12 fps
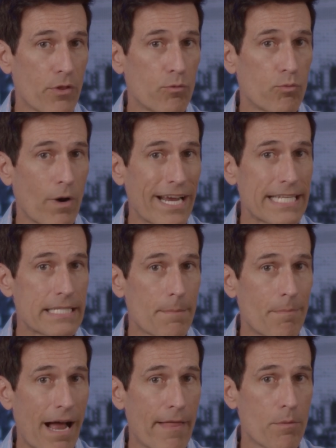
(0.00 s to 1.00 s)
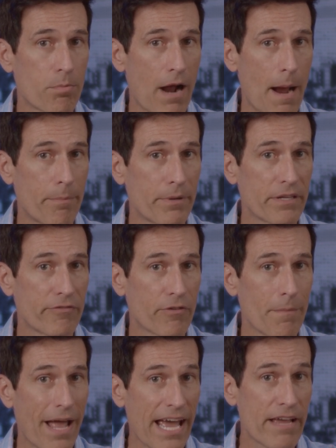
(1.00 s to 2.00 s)
the right to buy the property
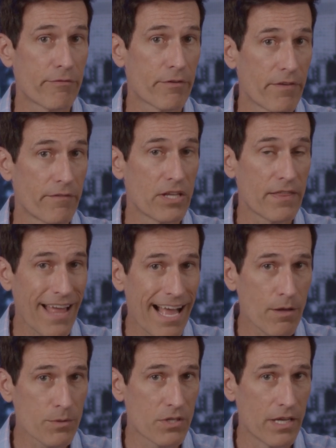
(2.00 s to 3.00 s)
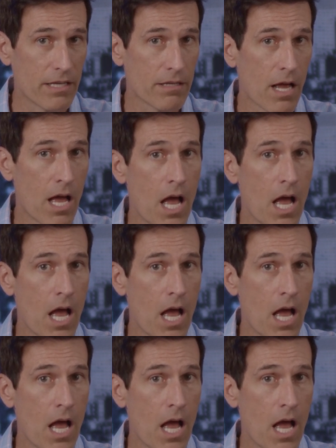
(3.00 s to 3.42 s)
from A for $50,000